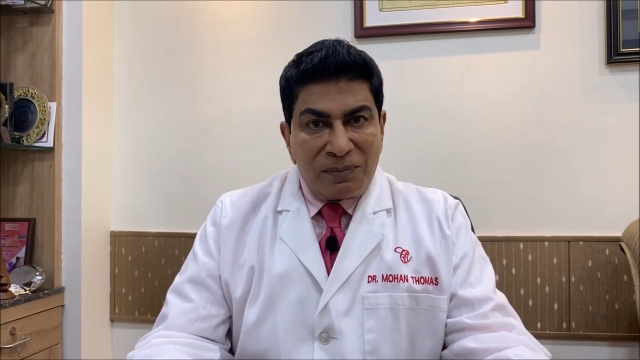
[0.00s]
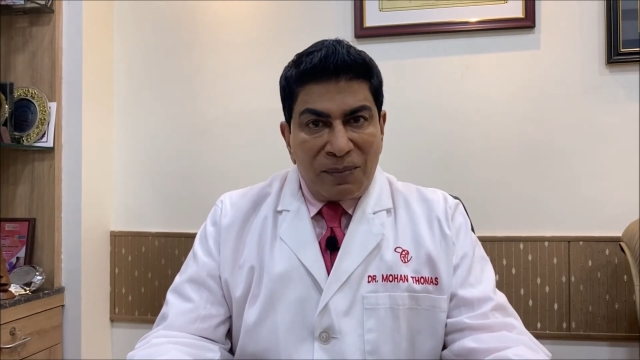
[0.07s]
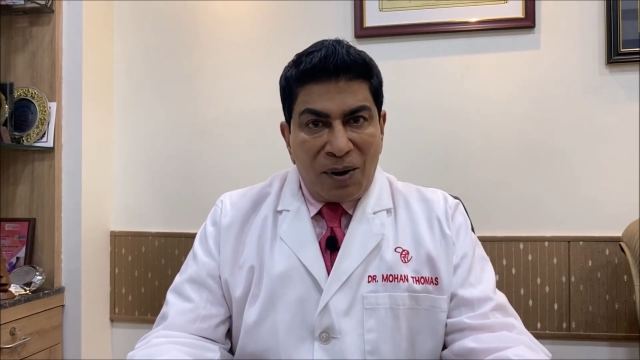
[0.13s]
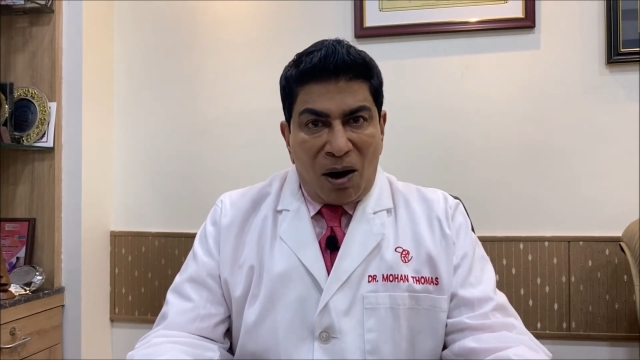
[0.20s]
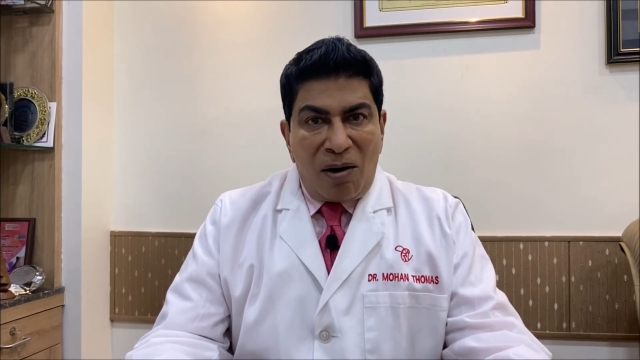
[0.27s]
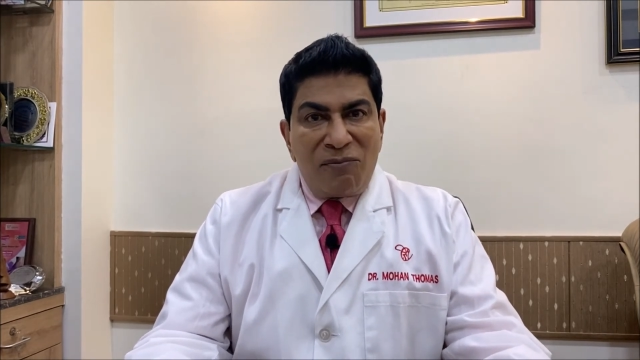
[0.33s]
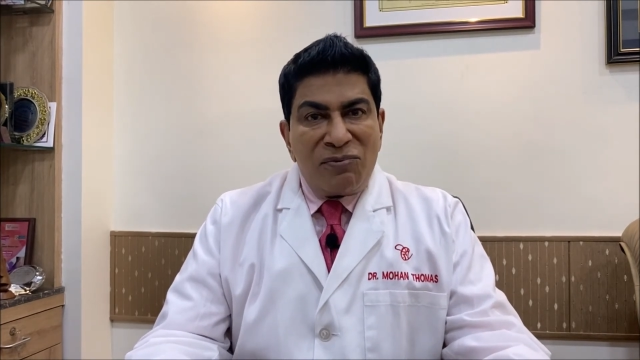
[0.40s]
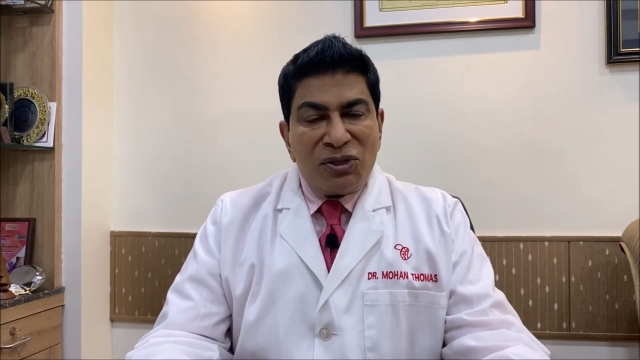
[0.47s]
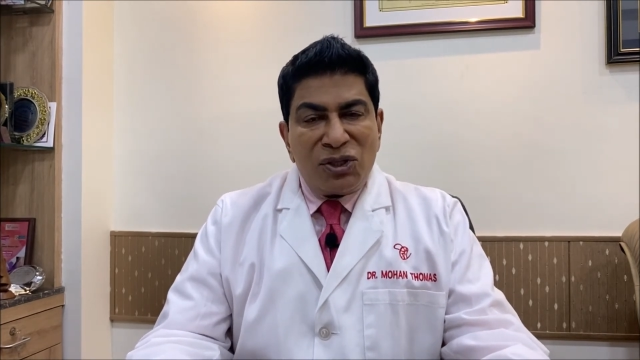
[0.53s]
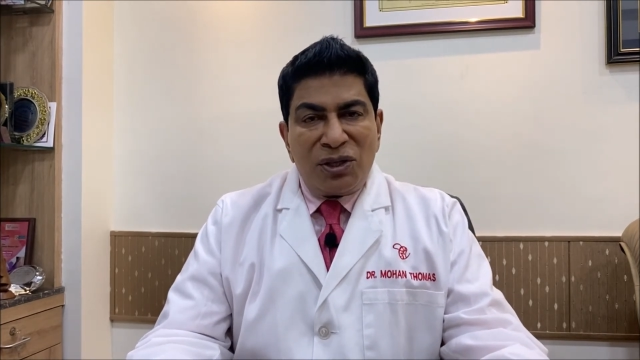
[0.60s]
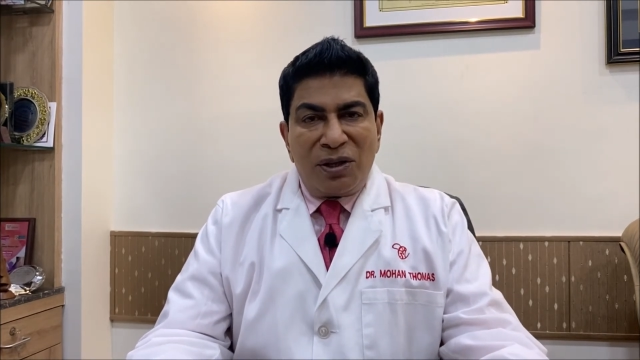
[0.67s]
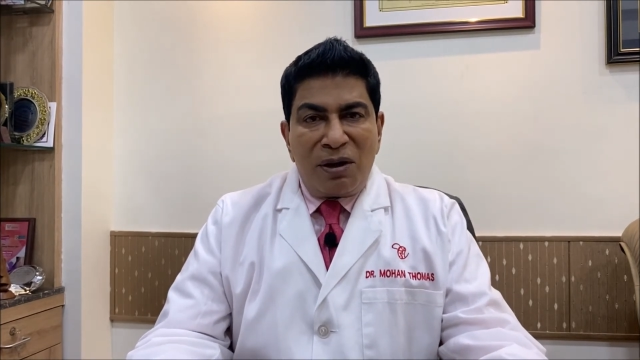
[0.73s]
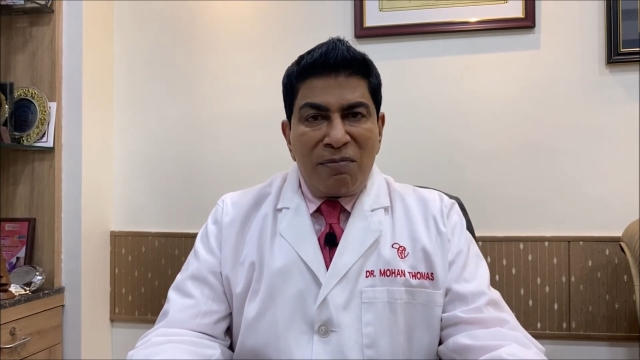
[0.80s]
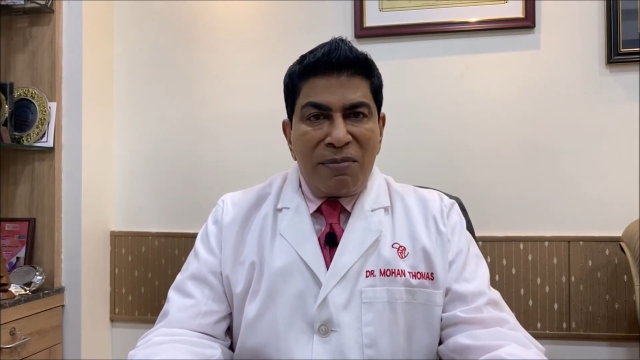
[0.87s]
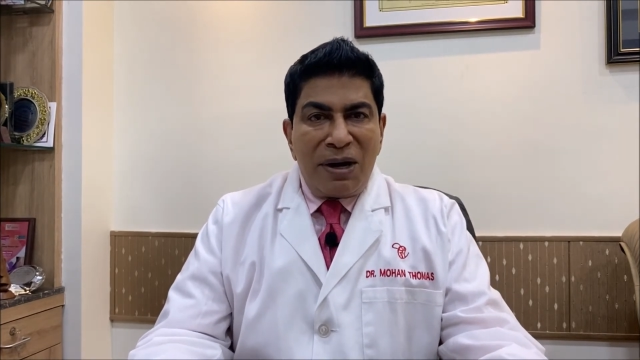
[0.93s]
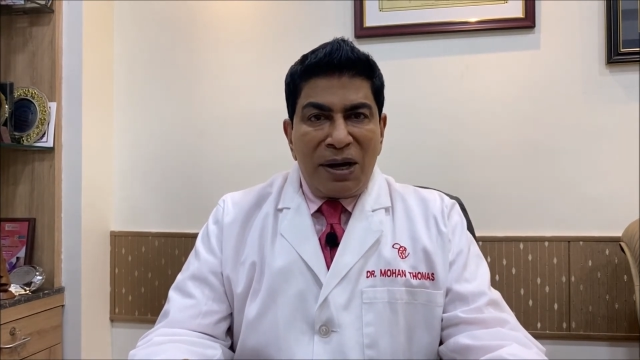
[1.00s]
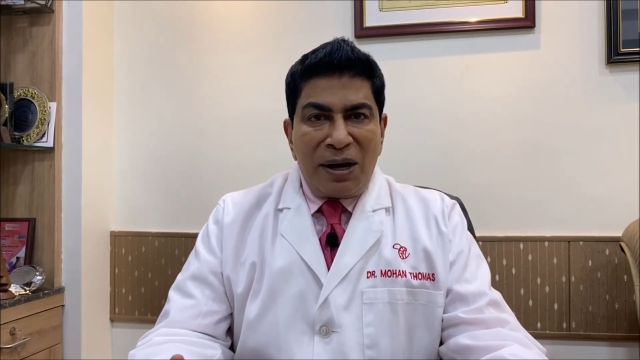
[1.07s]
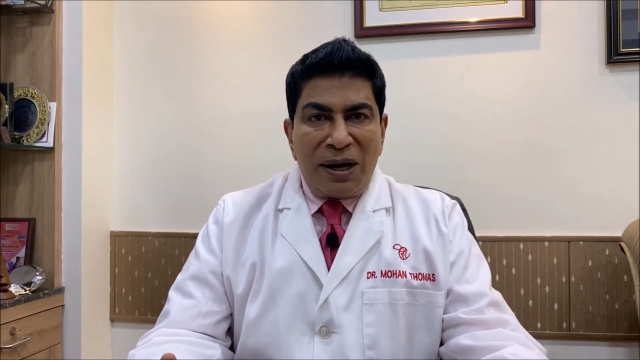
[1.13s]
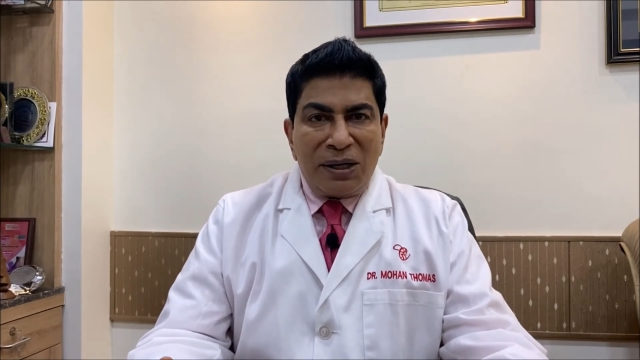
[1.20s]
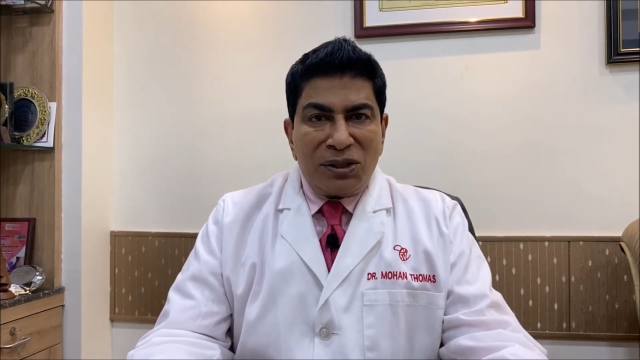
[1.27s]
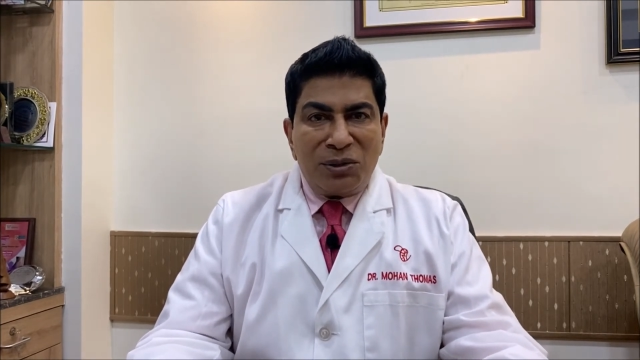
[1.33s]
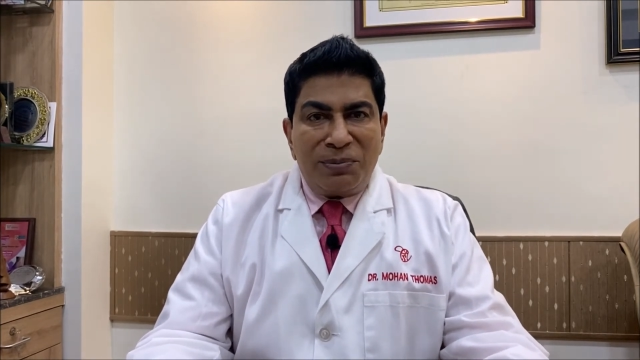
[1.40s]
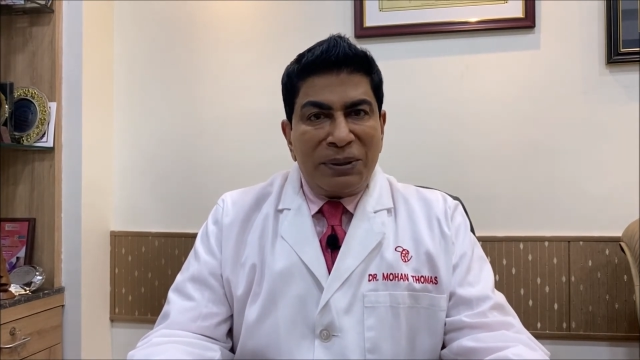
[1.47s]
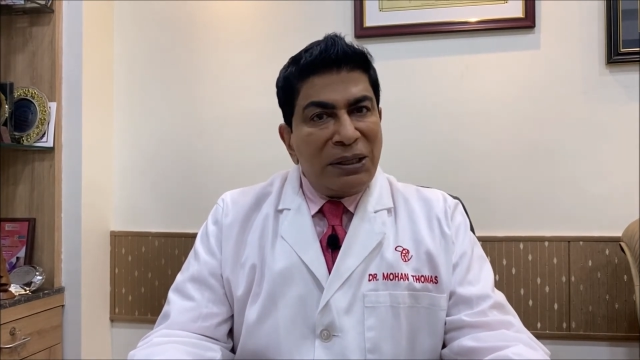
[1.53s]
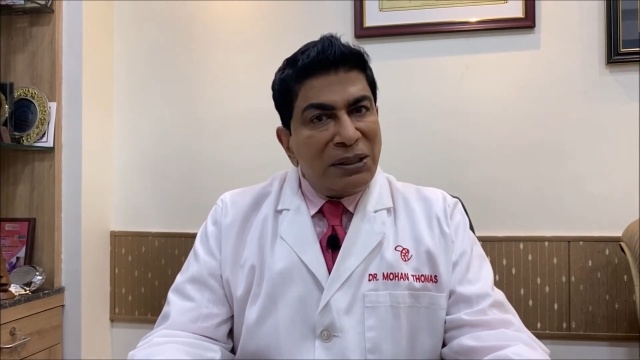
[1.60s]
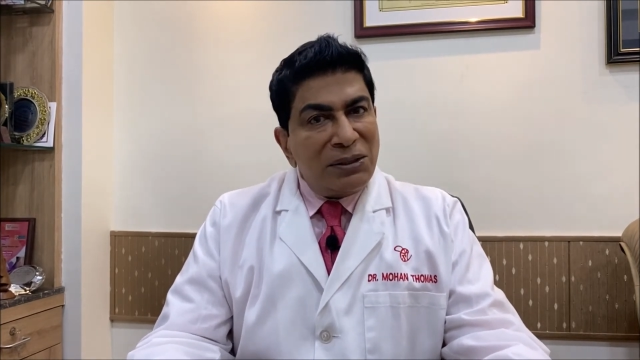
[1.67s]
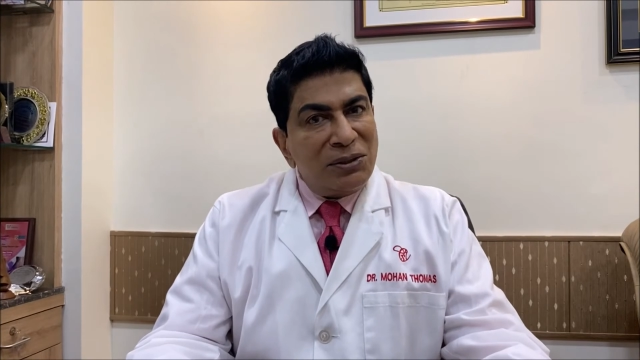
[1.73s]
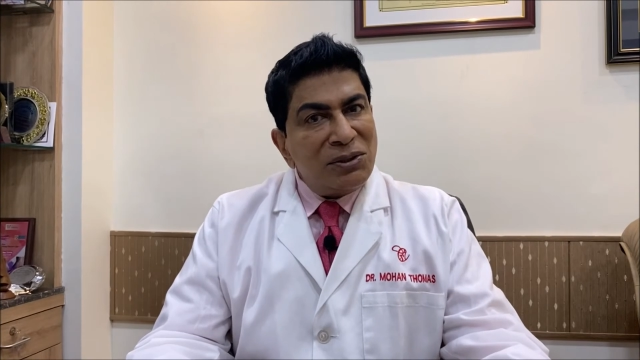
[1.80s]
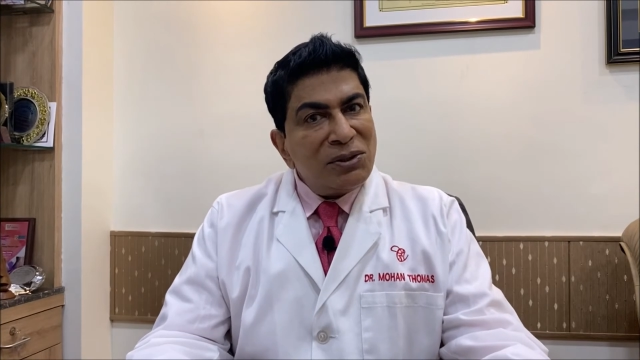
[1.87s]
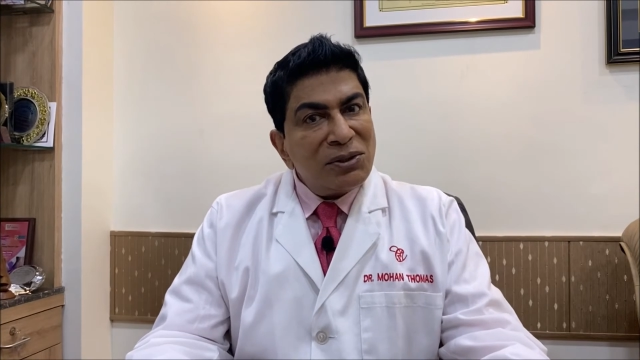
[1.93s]
Obviously, there are many kinds of
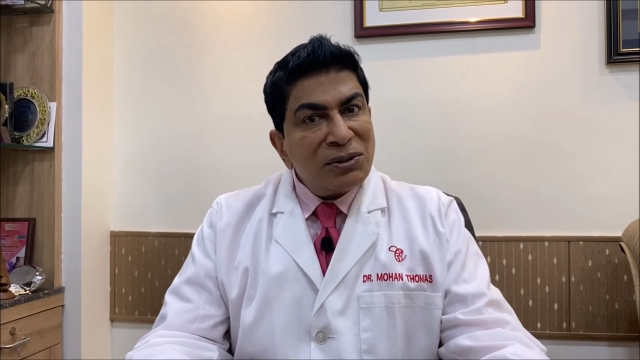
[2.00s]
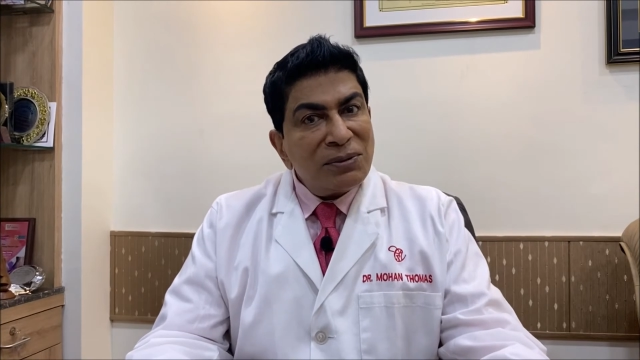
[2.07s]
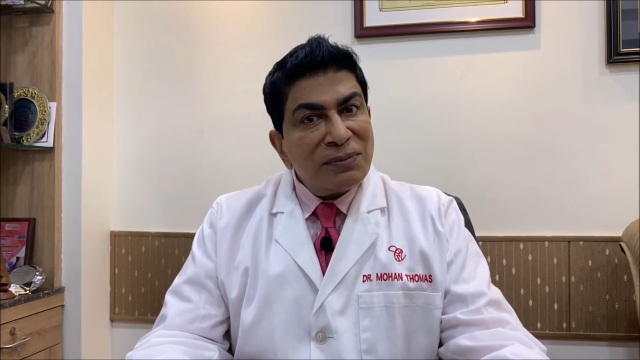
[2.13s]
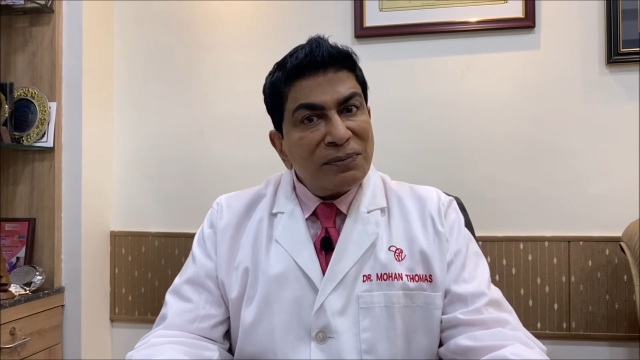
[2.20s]
burns.